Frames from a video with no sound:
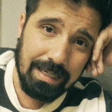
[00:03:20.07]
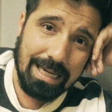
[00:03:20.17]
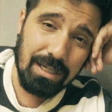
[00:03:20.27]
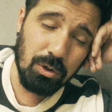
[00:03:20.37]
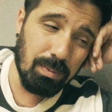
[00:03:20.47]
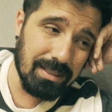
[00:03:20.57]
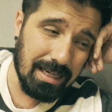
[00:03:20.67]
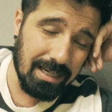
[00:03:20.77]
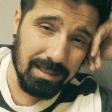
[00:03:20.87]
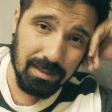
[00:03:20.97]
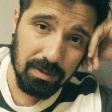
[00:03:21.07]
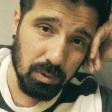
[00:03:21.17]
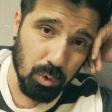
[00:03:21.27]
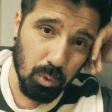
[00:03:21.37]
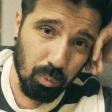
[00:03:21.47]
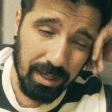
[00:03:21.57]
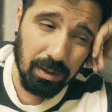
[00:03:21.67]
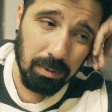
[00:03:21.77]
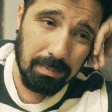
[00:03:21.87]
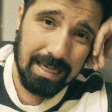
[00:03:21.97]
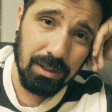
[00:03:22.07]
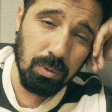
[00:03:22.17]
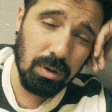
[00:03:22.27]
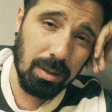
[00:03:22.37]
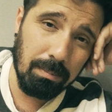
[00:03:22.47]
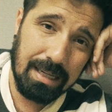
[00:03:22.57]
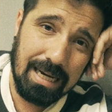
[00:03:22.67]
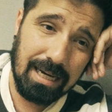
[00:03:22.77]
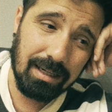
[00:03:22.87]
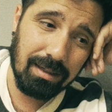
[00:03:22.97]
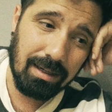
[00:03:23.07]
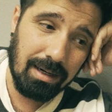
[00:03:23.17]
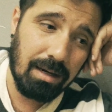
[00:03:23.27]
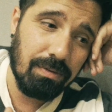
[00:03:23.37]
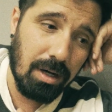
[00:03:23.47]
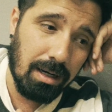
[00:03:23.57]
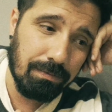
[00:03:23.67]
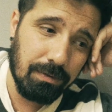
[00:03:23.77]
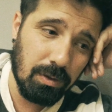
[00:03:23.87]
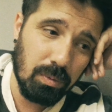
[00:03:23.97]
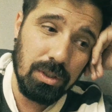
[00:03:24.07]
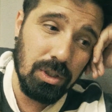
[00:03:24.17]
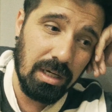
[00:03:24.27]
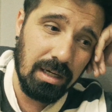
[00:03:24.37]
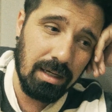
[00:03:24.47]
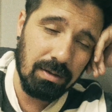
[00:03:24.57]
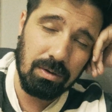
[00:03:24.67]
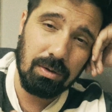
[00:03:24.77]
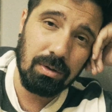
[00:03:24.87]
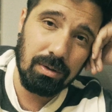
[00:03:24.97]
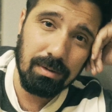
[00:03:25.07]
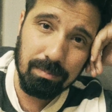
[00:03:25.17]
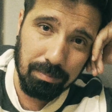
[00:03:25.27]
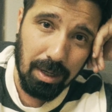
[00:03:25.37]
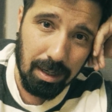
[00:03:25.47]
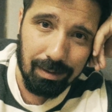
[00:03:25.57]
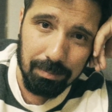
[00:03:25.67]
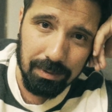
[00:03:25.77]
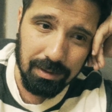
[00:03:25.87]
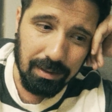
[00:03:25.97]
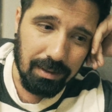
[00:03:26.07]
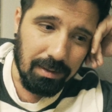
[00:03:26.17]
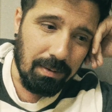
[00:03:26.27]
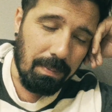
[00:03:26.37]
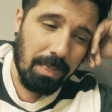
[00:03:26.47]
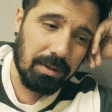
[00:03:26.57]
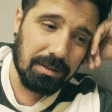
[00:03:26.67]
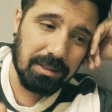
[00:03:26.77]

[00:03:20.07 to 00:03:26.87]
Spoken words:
and you've been taken to this new realm, how do you come back and have coffee with Jane or Bob on a